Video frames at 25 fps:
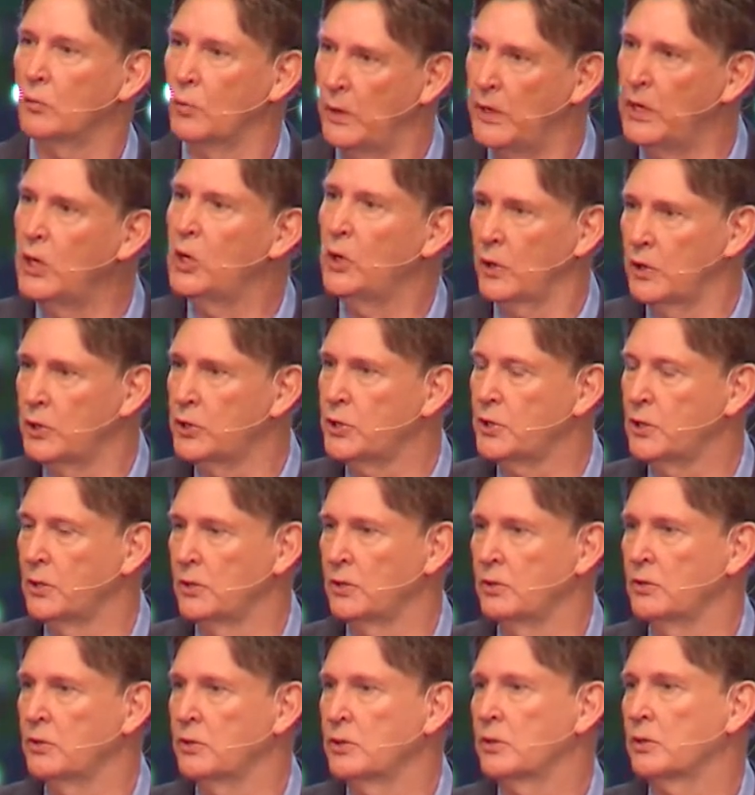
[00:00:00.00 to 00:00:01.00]
we
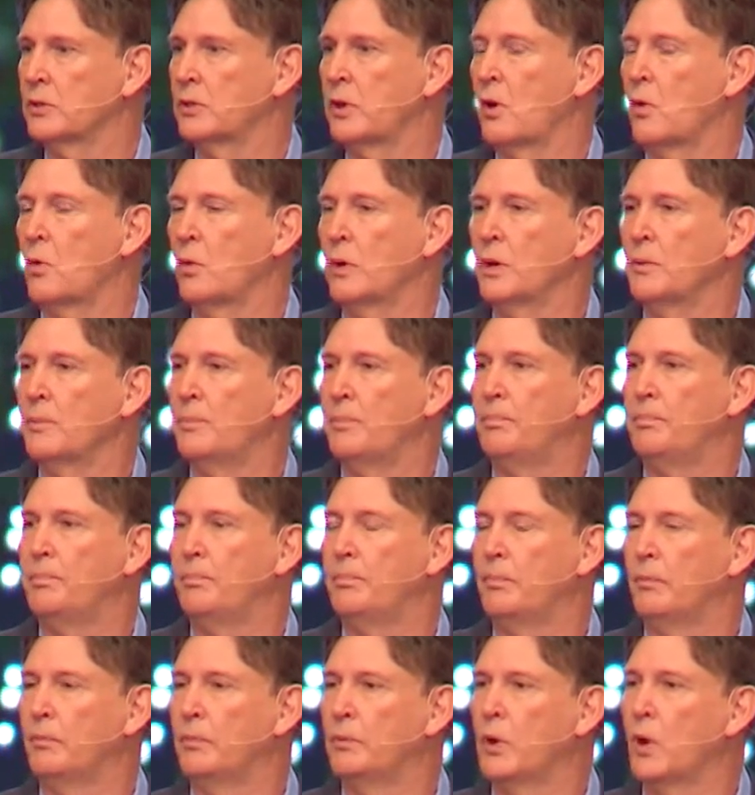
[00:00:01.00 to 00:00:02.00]
Christians, don't
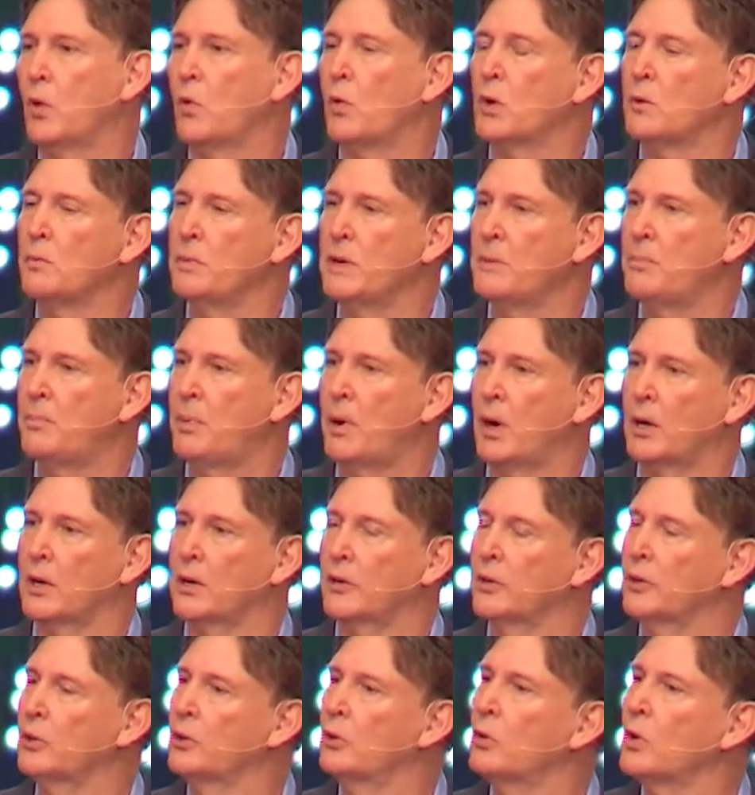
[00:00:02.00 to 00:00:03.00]
want to be a part
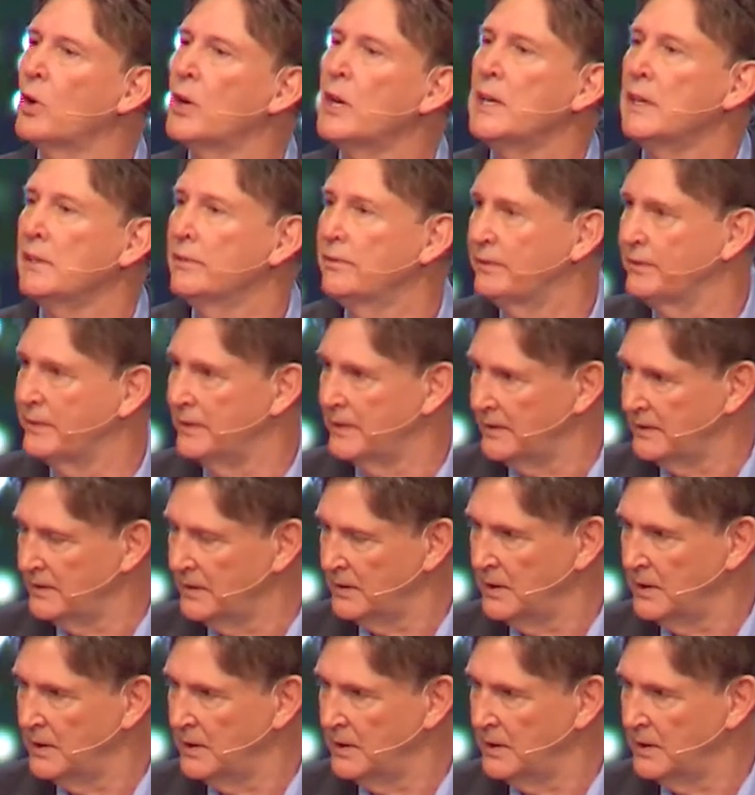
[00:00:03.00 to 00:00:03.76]
of the grief.